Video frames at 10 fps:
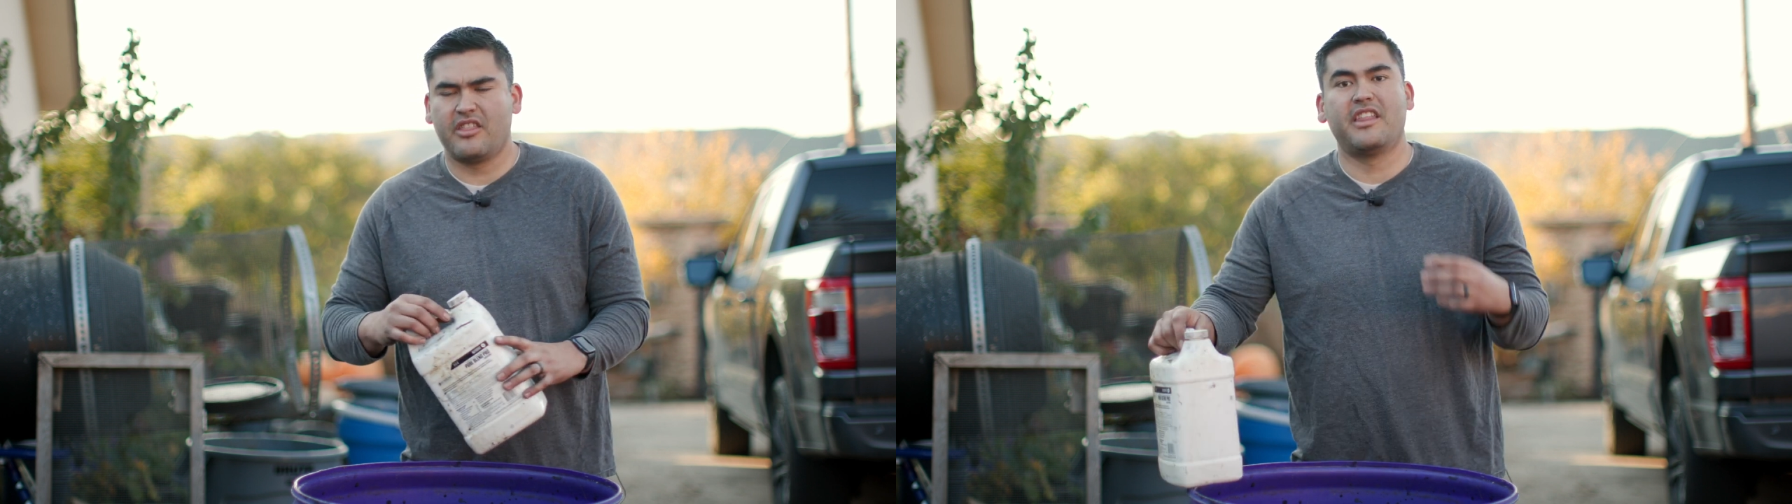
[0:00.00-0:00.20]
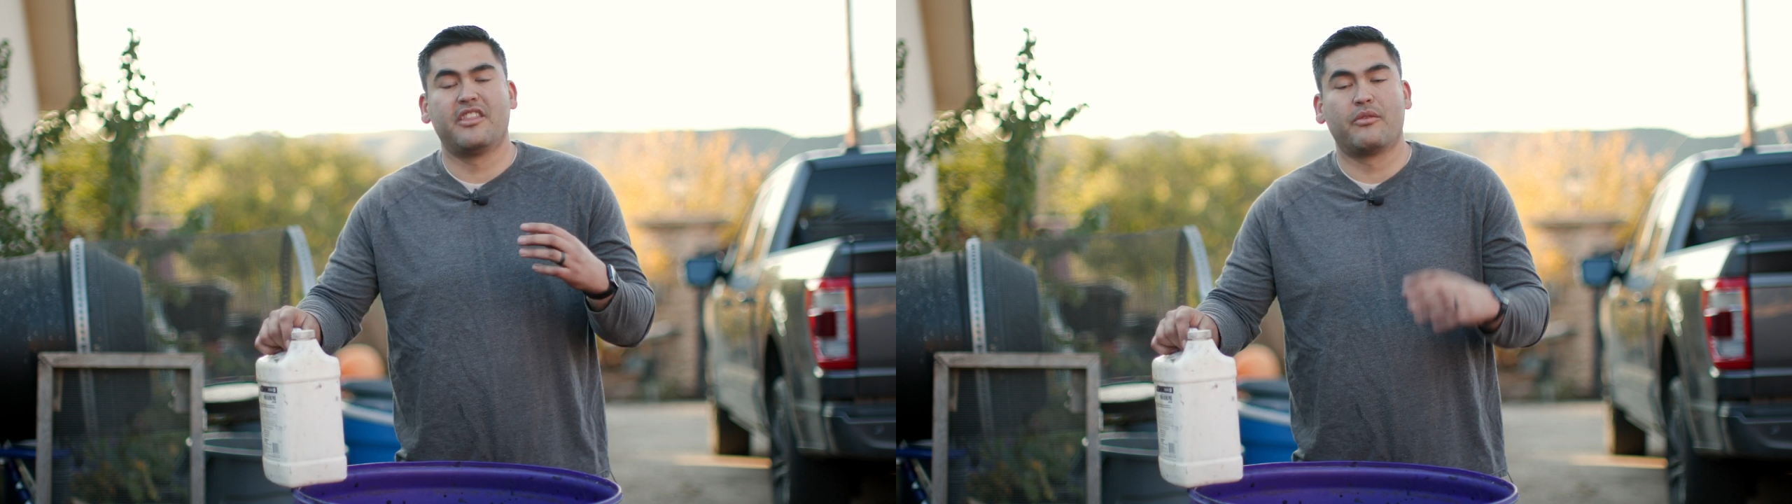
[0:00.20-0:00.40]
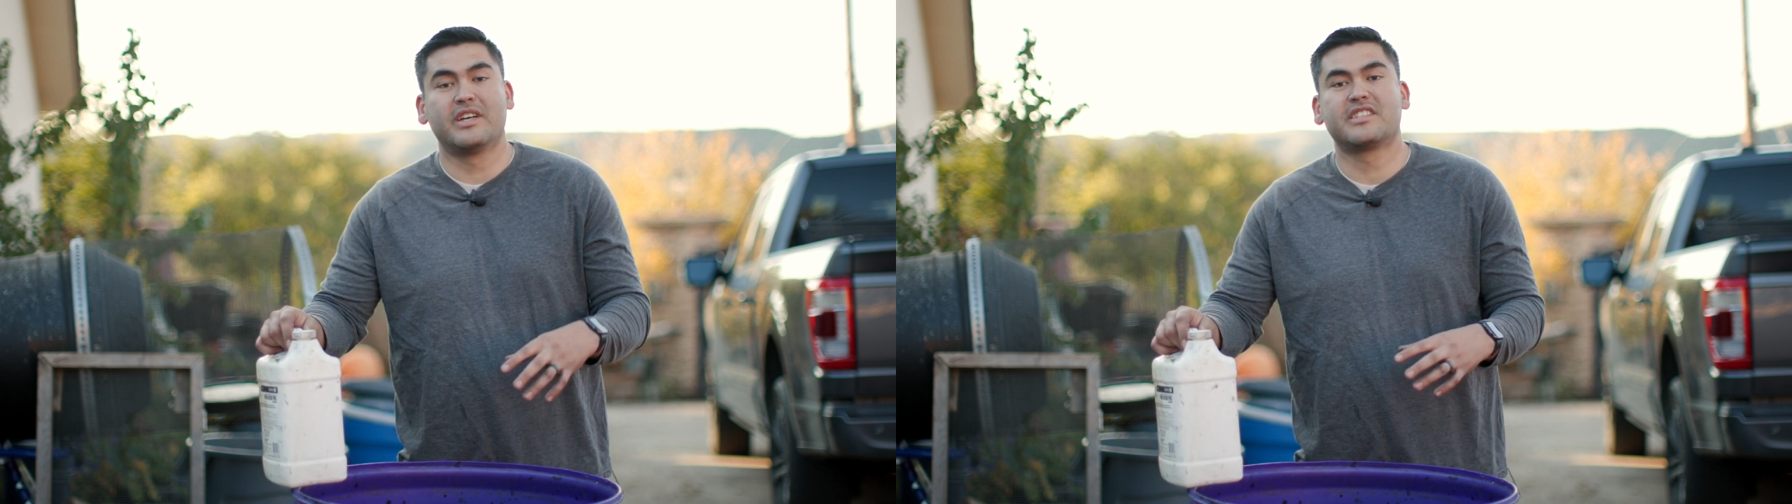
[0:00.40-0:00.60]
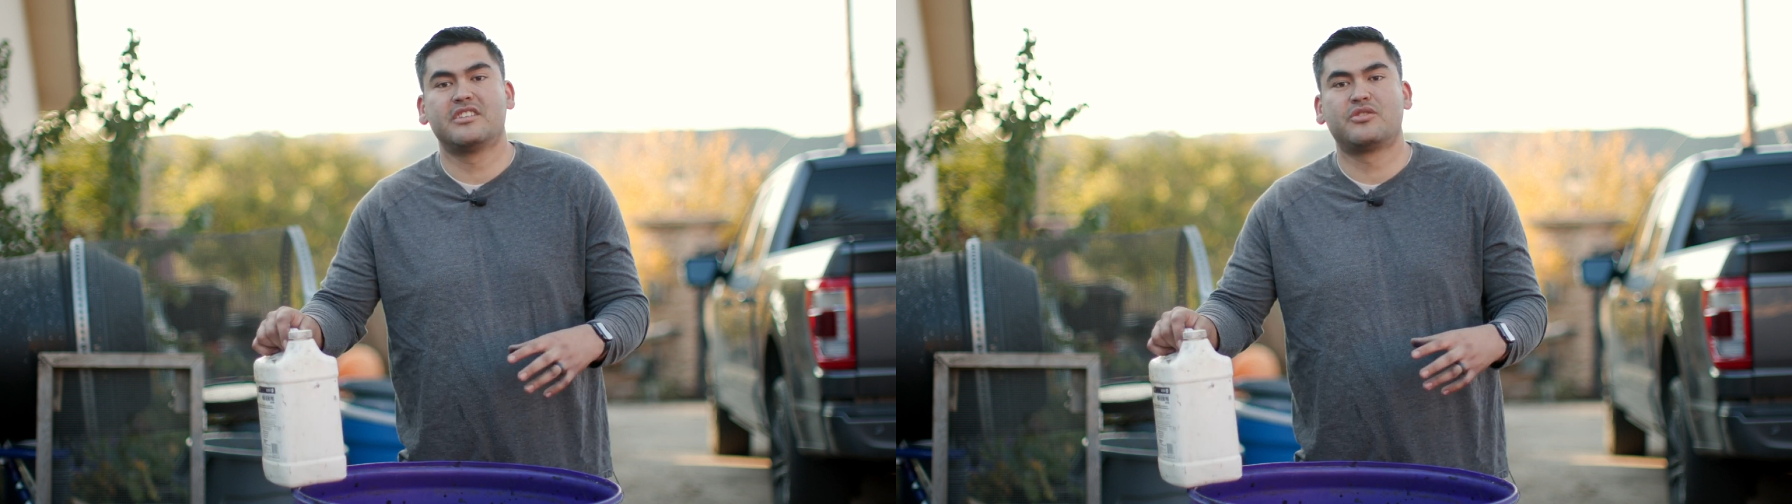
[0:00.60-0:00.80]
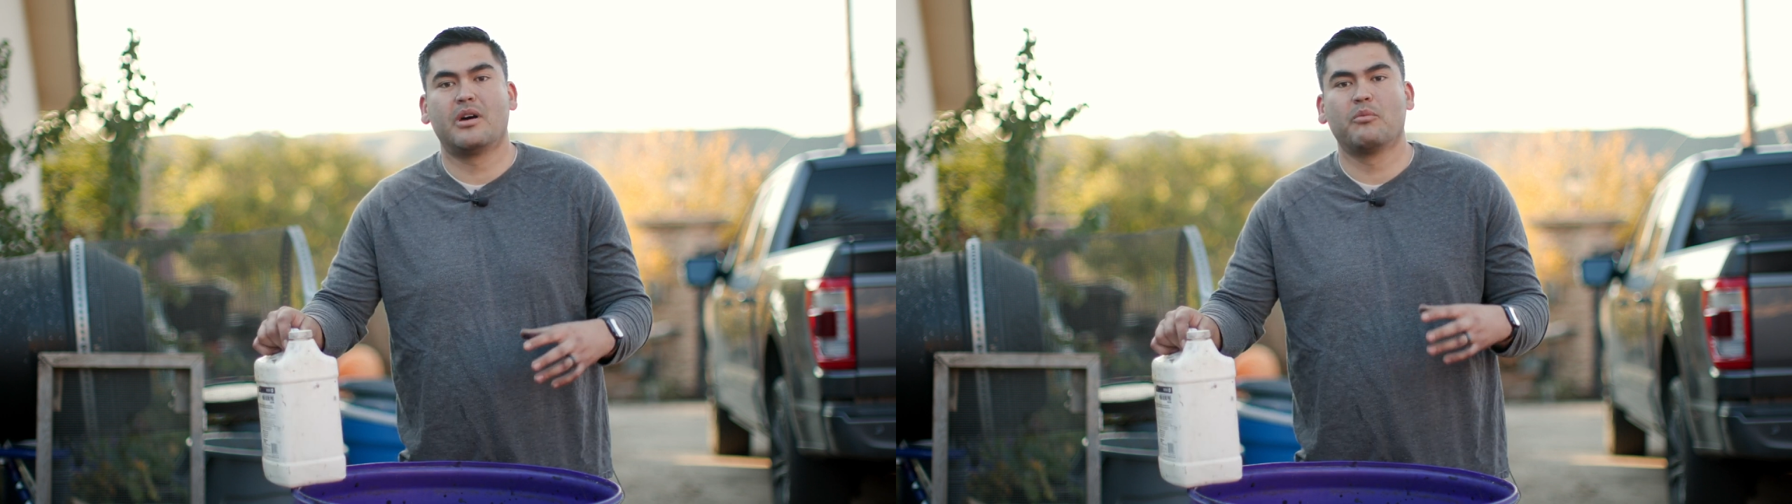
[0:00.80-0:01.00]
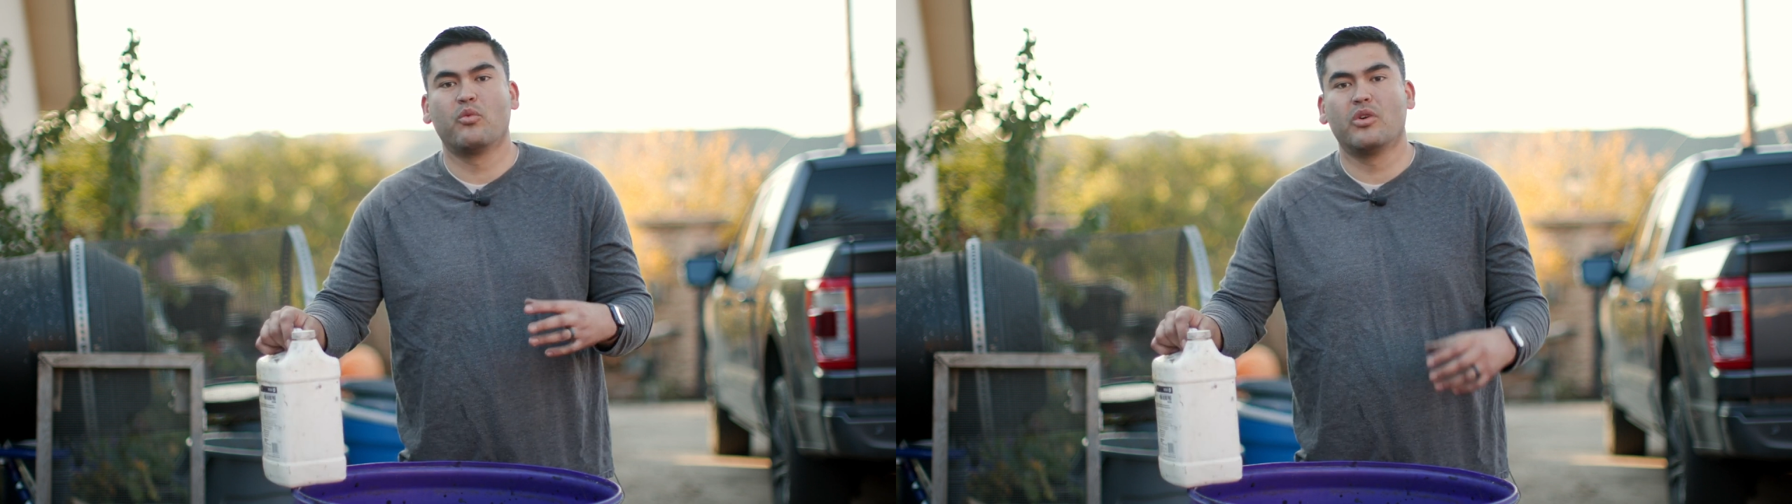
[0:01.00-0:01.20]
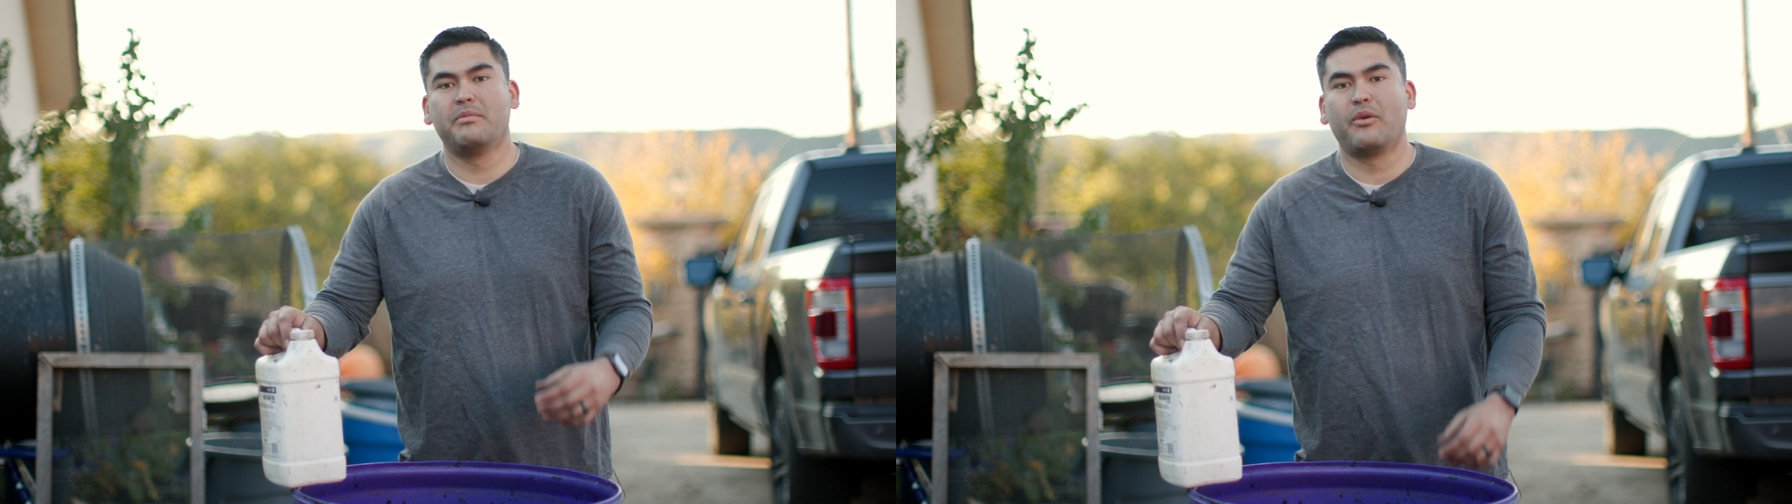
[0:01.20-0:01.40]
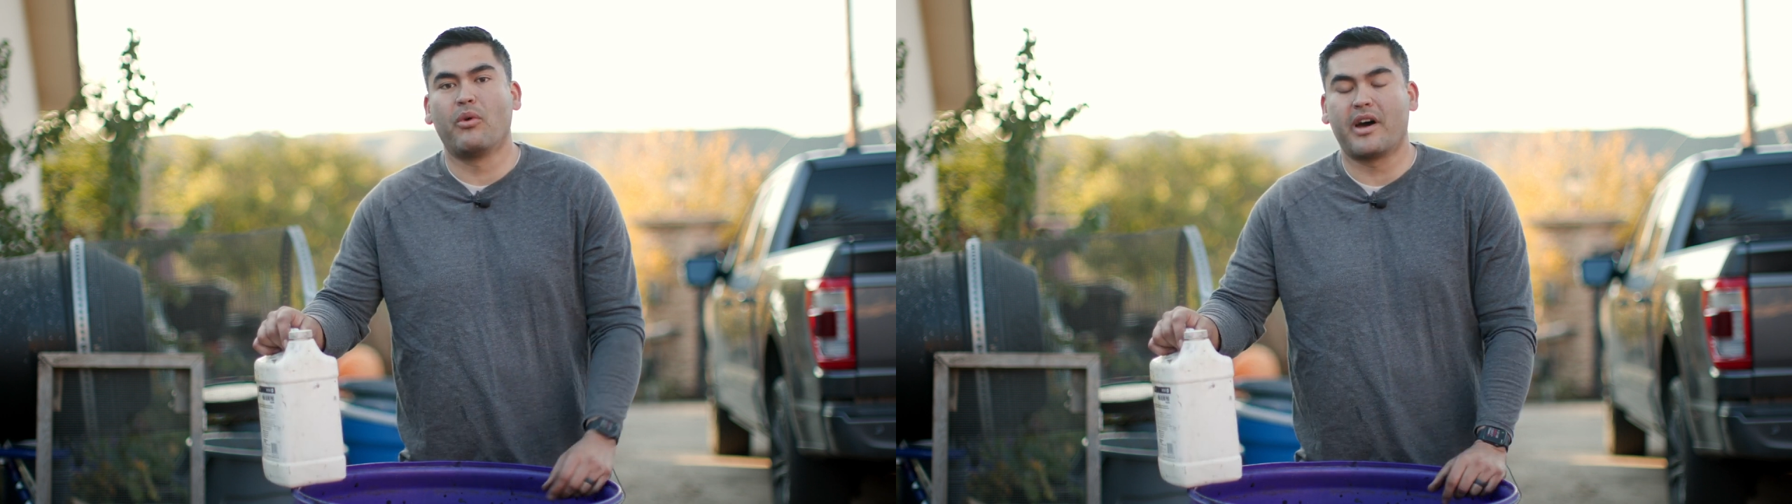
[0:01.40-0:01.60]
and then the rest of the drum will
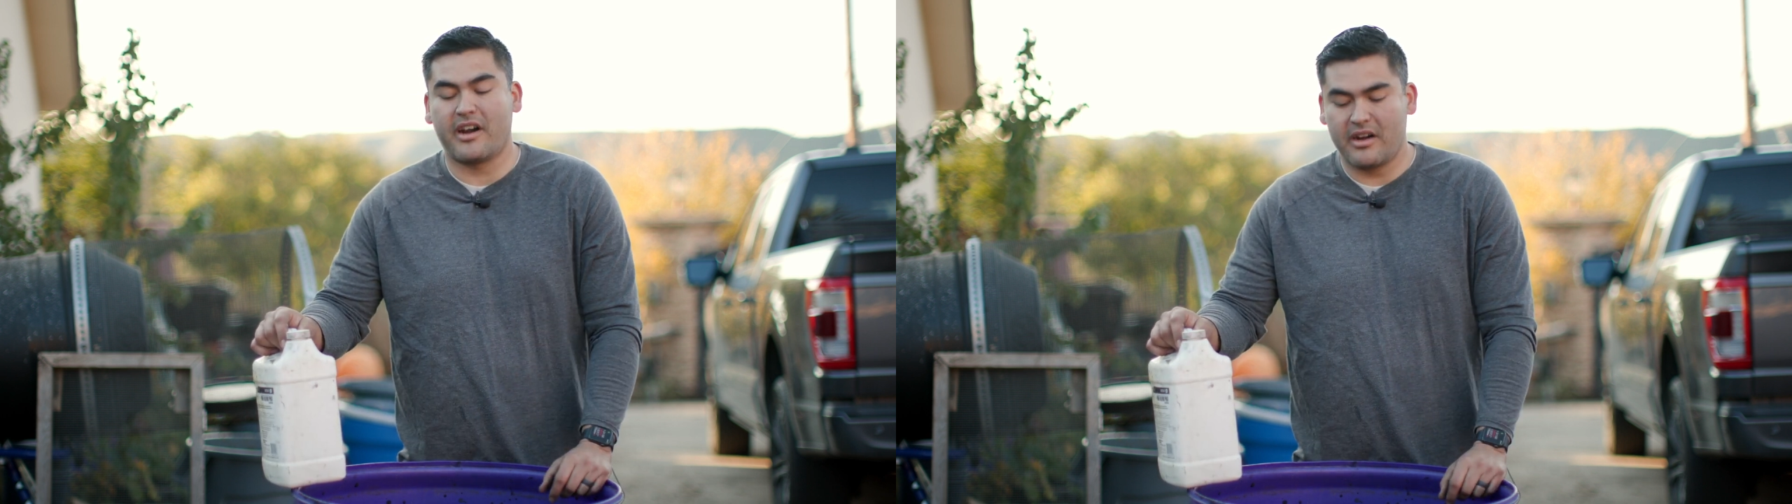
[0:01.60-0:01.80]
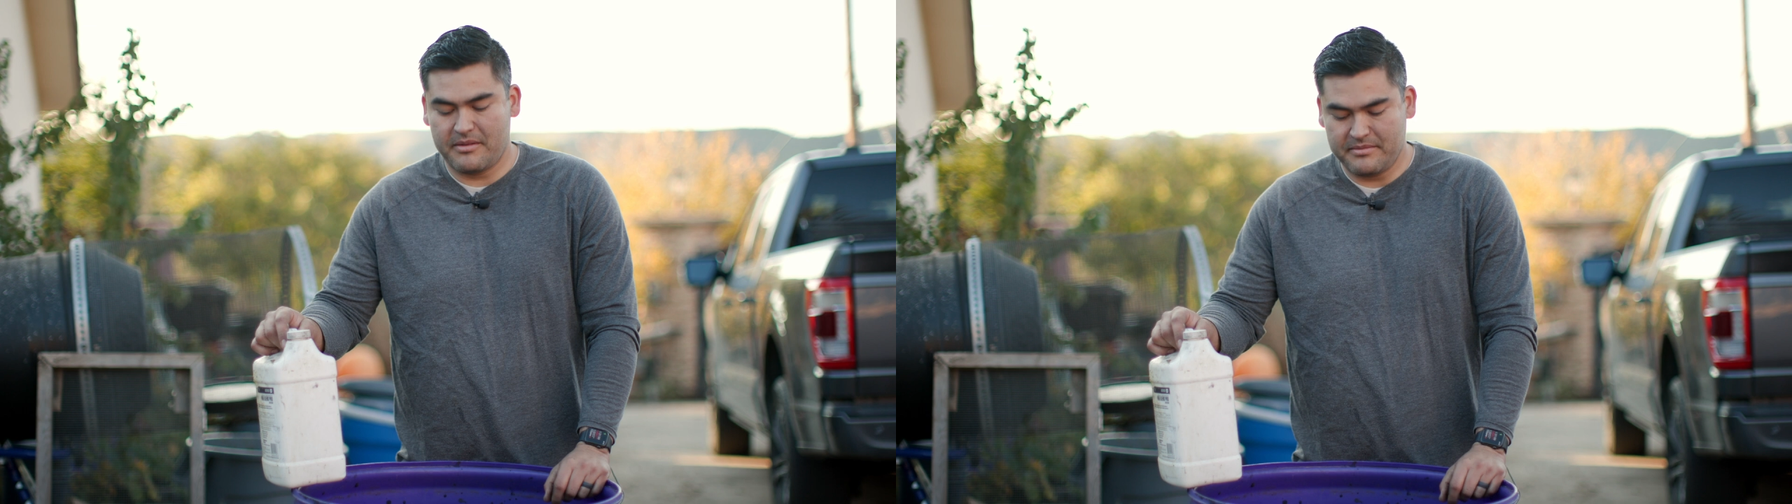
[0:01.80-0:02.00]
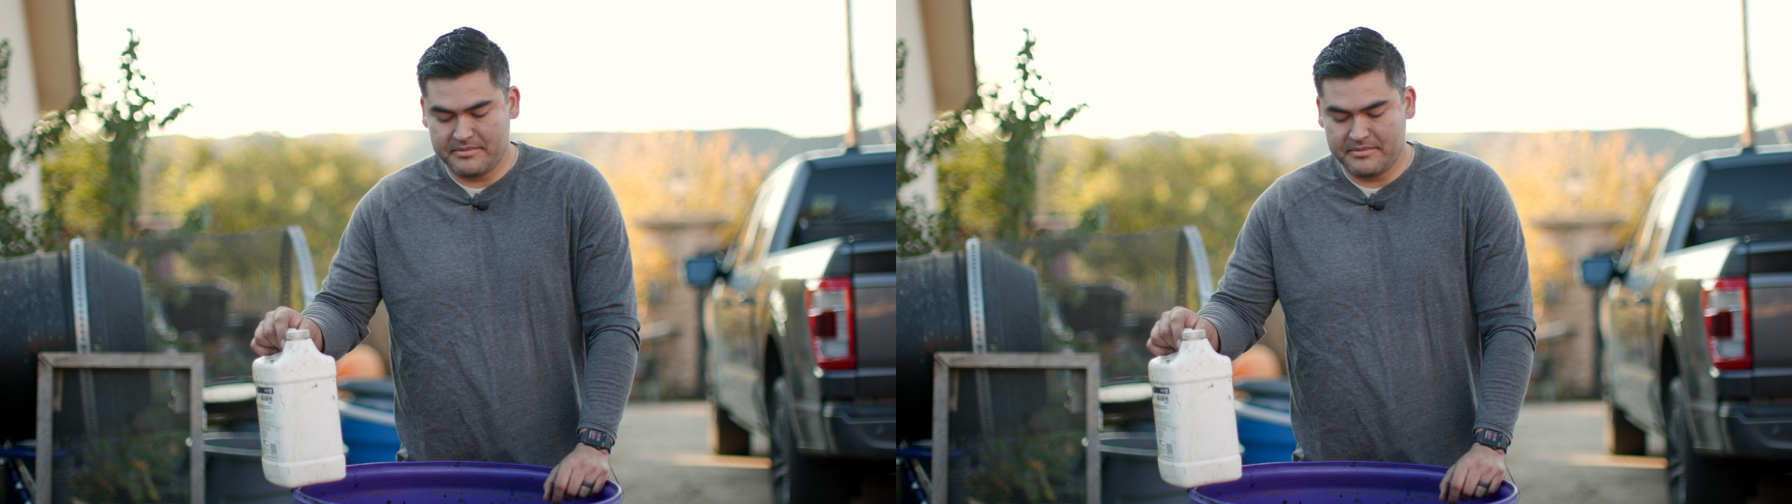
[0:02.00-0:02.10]
be water.